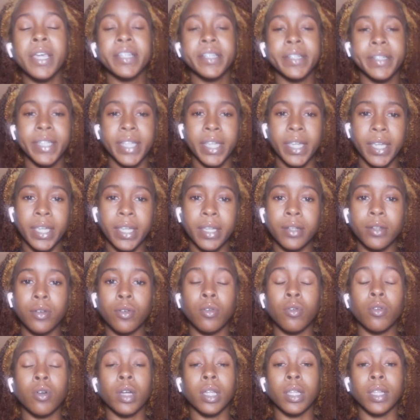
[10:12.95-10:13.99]
dead,
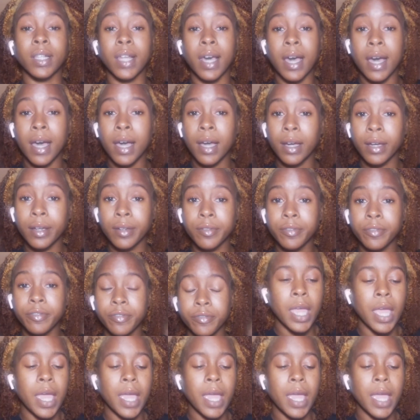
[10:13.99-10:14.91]
or alive.